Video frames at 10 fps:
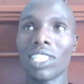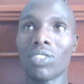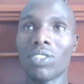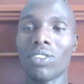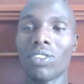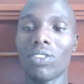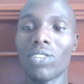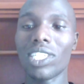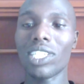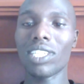on
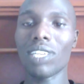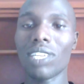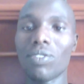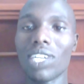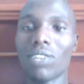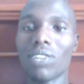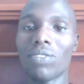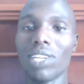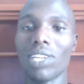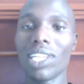it if you are not
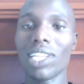feeling well,